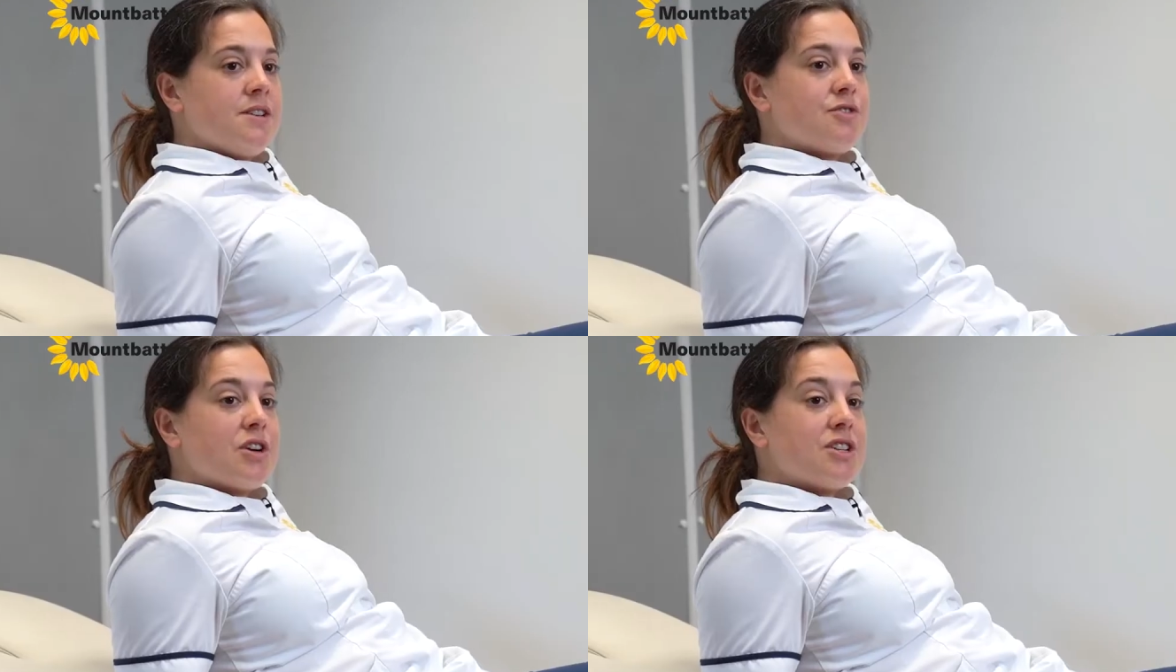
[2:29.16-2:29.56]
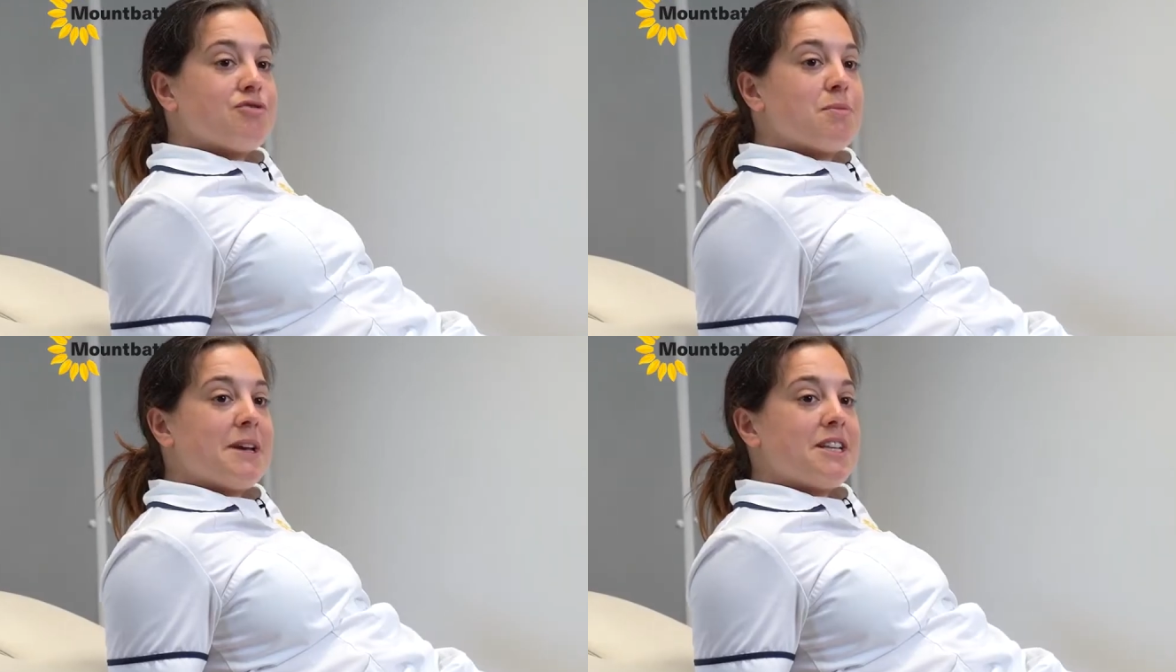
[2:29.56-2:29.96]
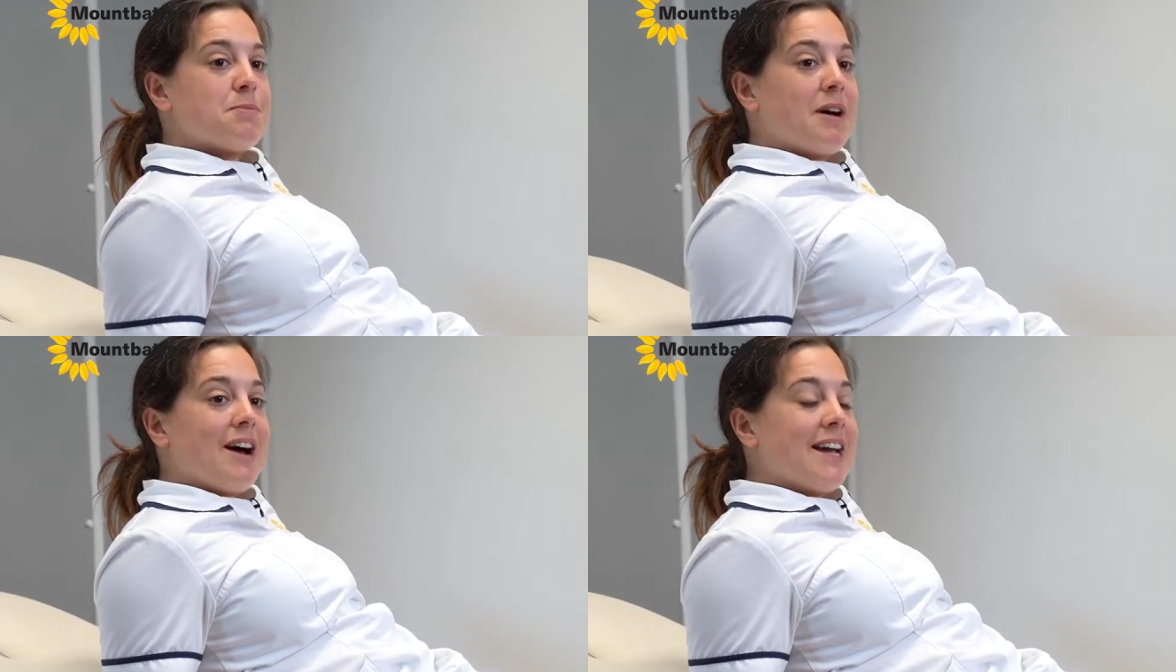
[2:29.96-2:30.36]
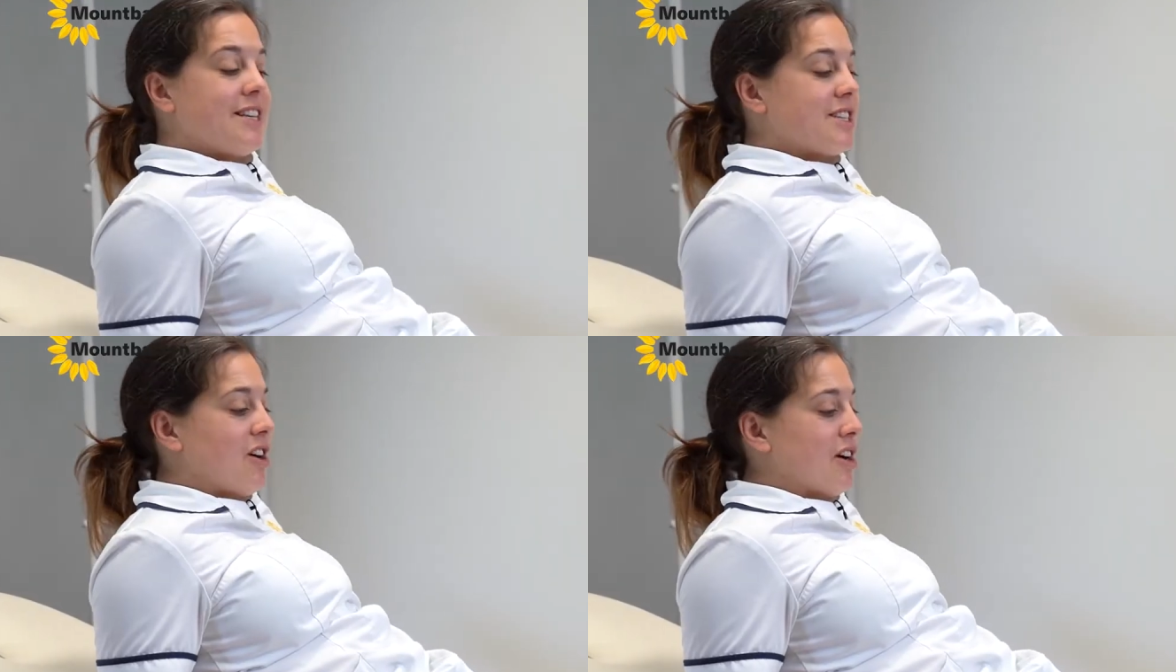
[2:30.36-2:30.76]
Try to repeat about
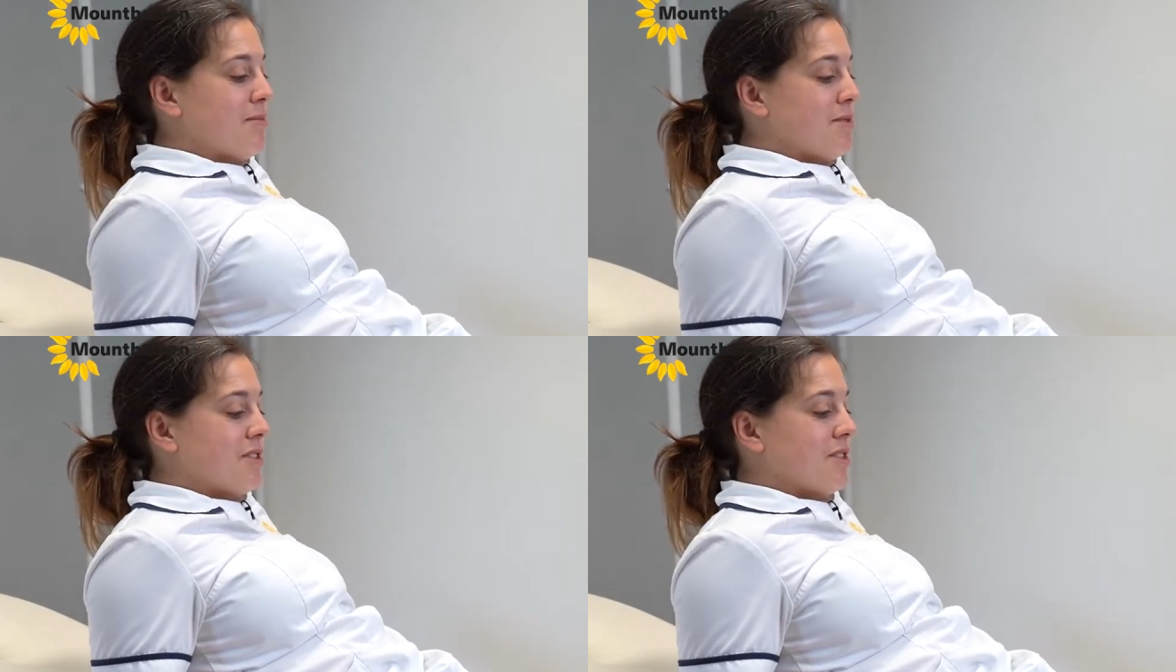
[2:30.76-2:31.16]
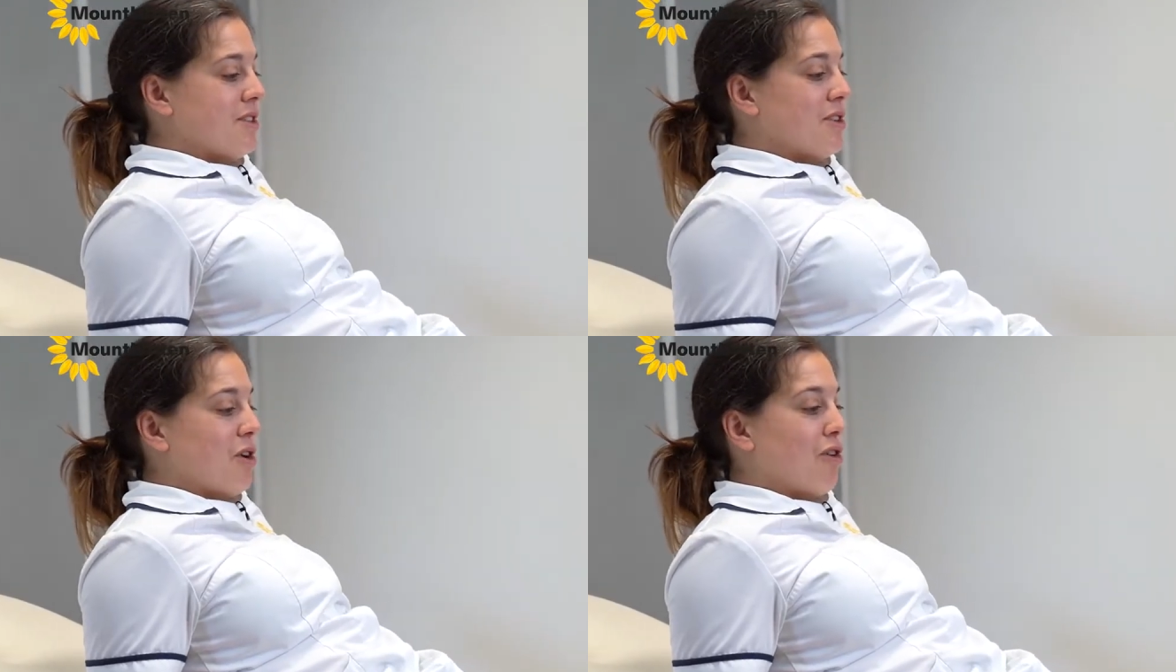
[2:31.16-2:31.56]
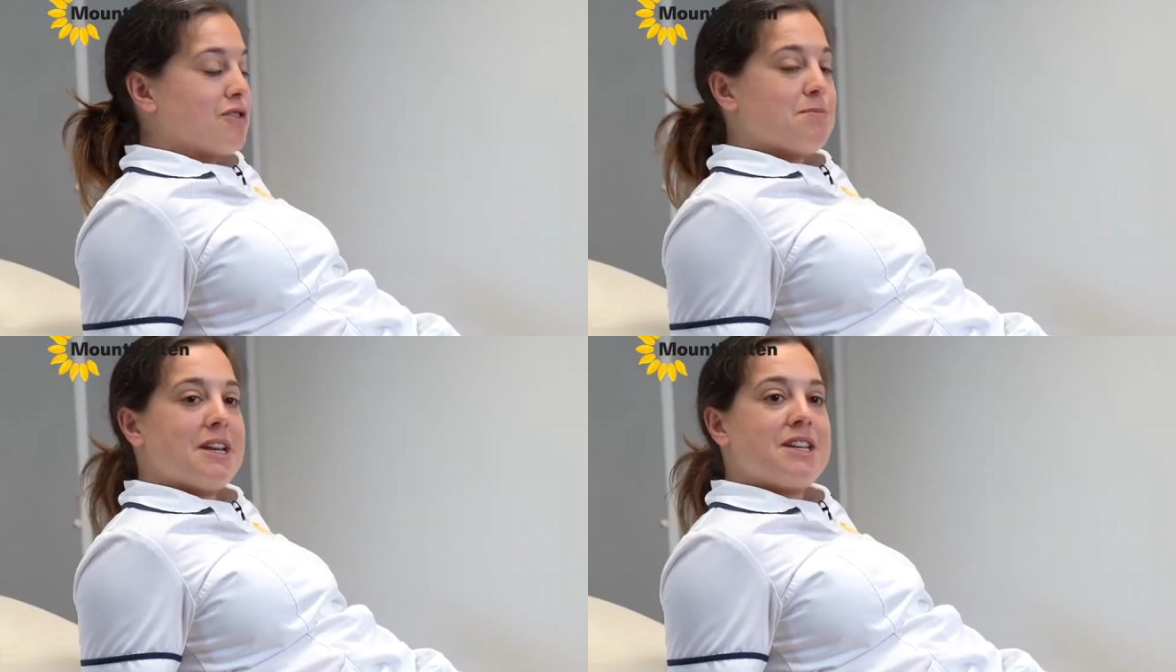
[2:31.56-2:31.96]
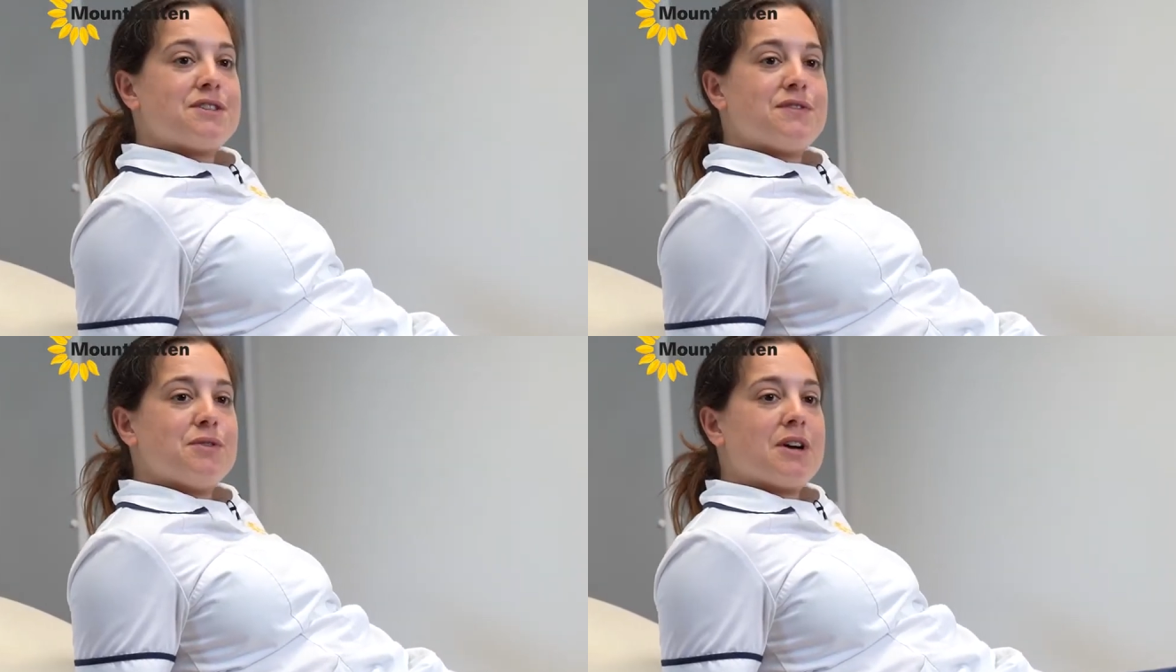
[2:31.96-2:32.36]
8 times, or as many
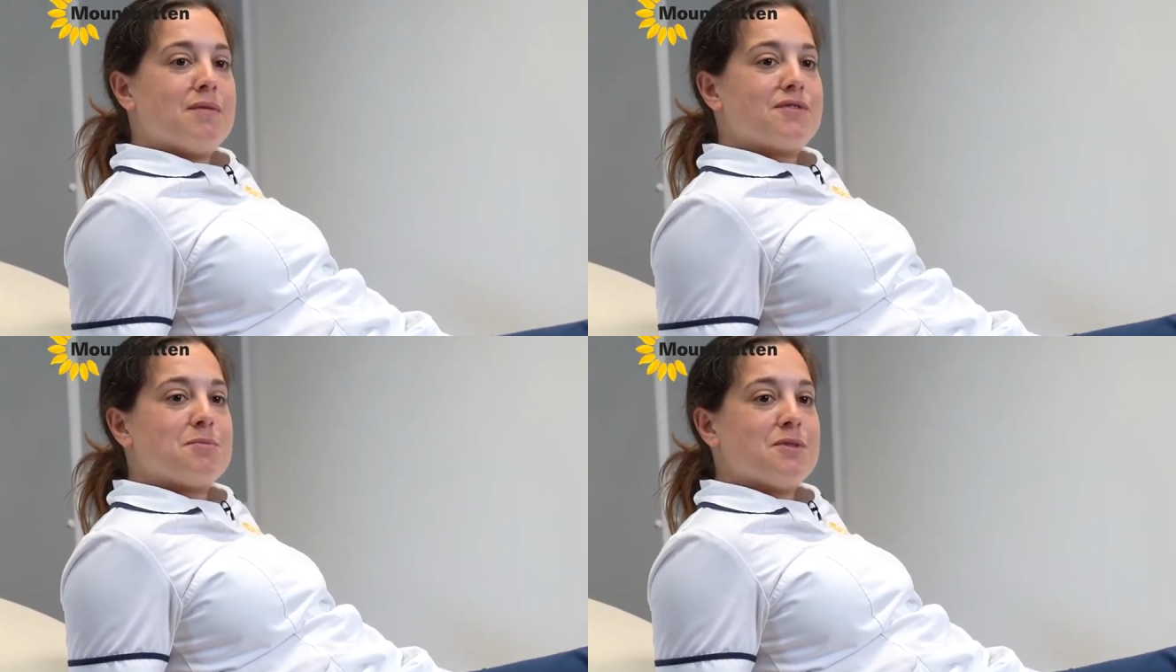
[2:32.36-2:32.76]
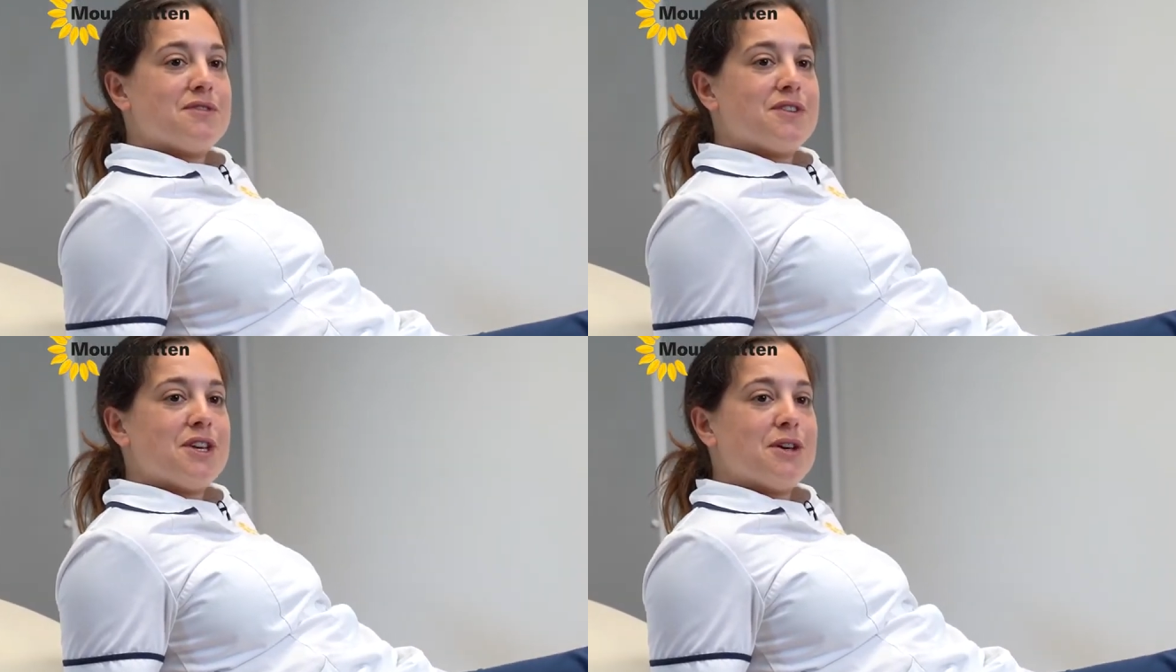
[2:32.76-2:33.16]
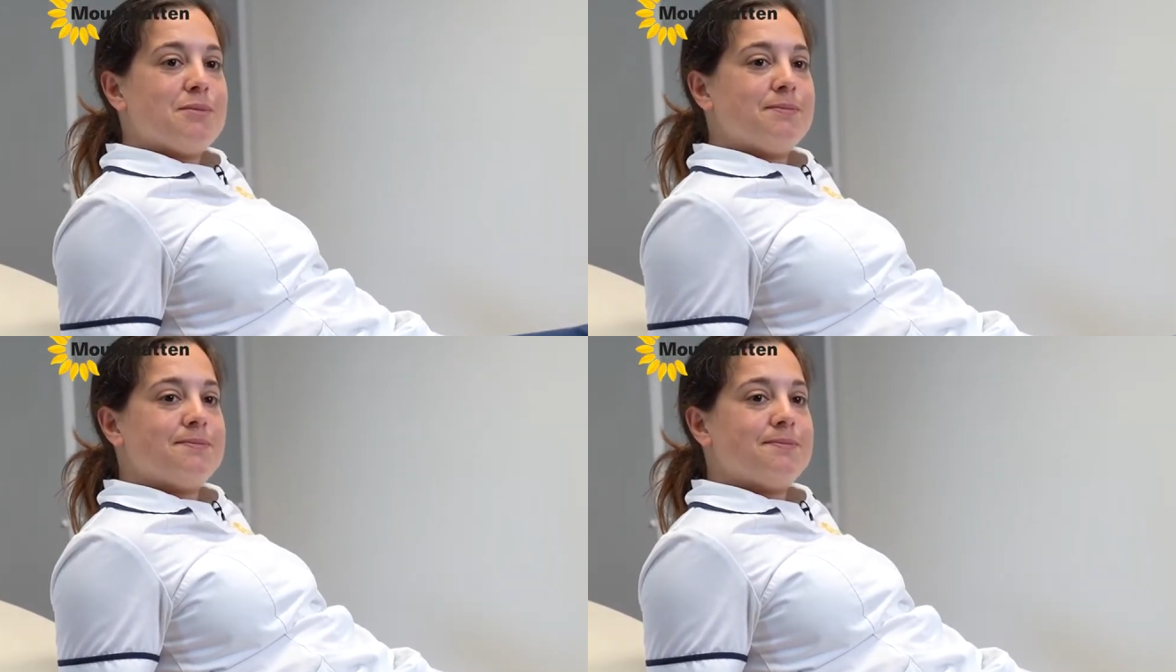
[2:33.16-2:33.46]
as feel comfortable for you.